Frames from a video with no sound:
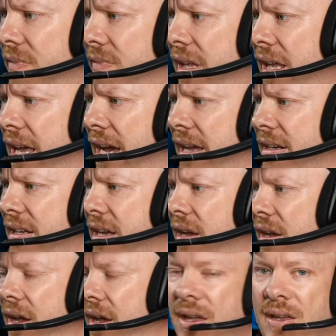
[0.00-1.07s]
And
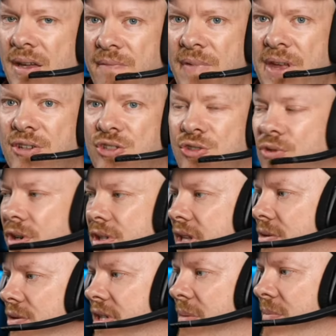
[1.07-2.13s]
fingers crossed, they'll
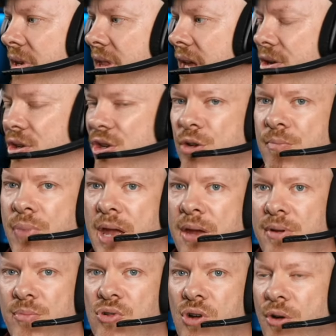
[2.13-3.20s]
send me that new
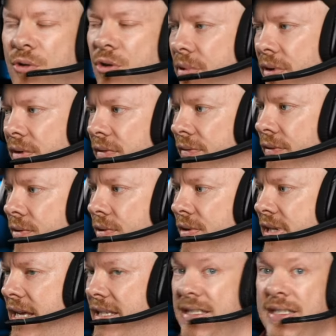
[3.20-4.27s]
Peri probe for
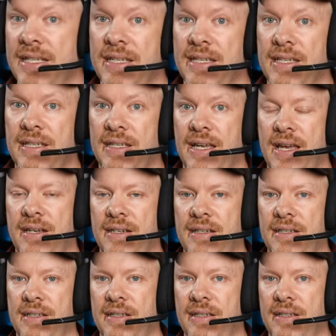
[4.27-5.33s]
testing. And
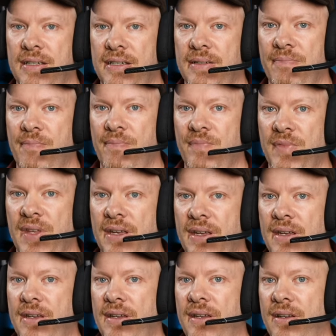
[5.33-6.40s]
um,
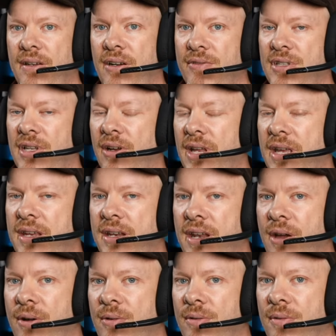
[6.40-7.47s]
obviously, I'll let you
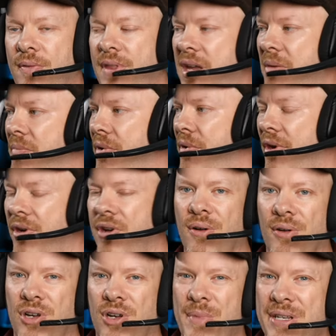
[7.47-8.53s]
know then, but I
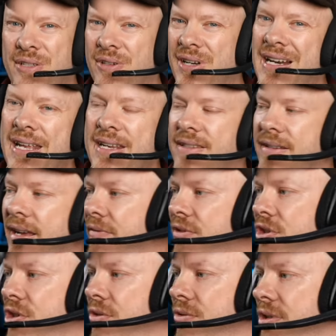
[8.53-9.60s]
can't comment on a lens I haven't
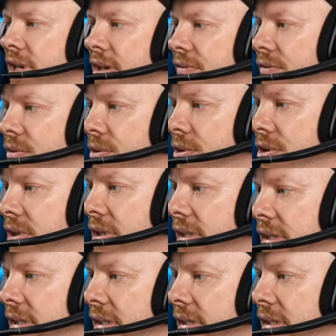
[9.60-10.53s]
used yet, unfortunately.